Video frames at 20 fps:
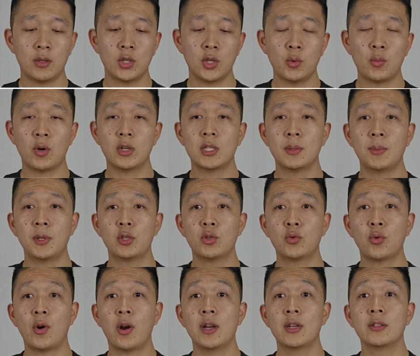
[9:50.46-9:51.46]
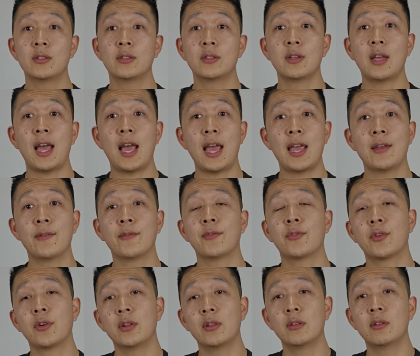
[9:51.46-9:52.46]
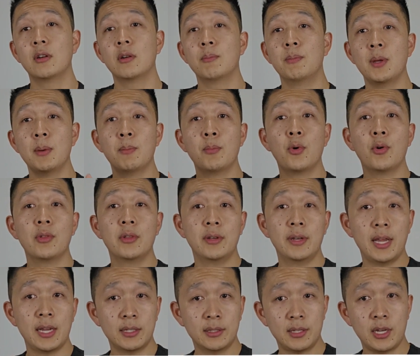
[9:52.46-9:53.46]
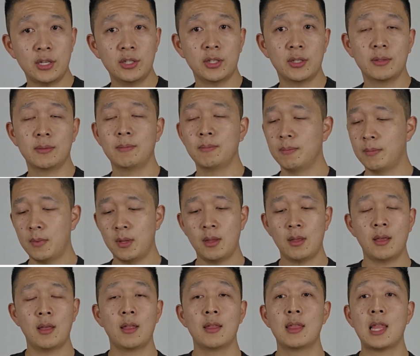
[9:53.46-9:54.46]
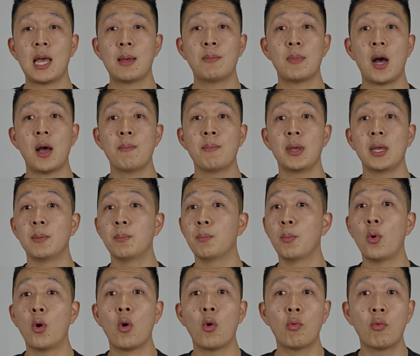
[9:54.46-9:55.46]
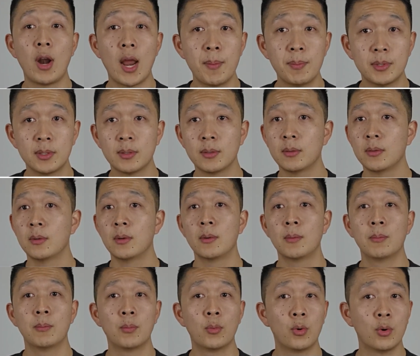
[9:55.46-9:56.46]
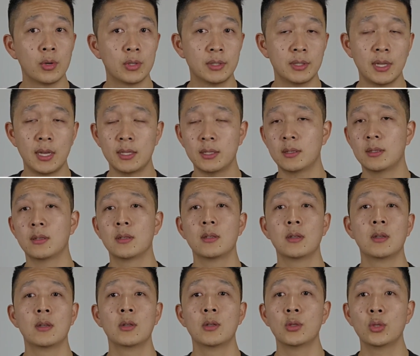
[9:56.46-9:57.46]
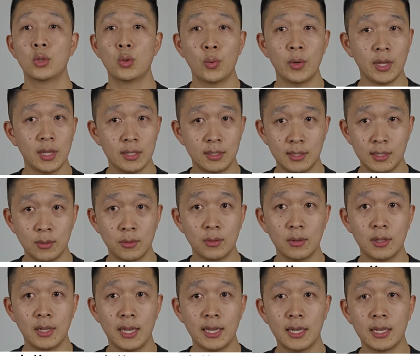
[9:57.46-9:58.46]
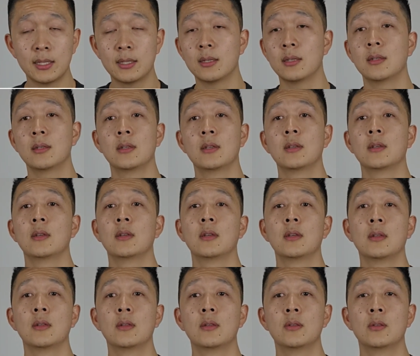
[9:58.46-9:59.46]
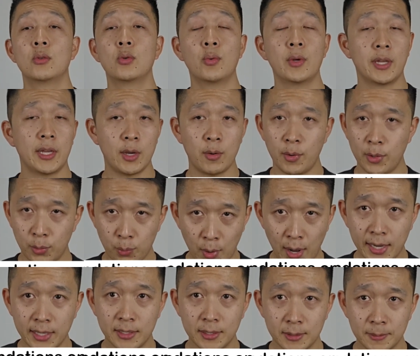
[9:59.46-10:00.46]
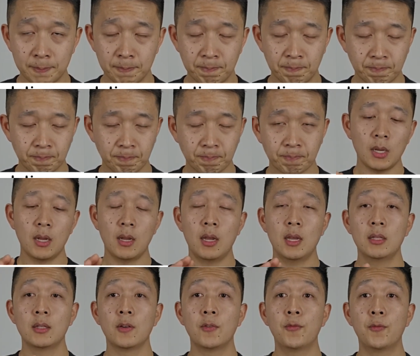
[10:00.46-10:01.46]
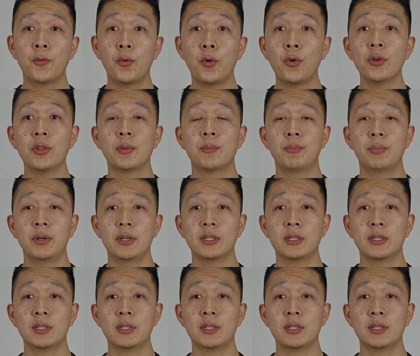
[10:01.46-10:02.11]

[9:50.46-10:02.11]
you want to be trying to aim for a little bit more the next session. That might mean more reps, more sets, doing it single-legged, doing it with weights. And the fourth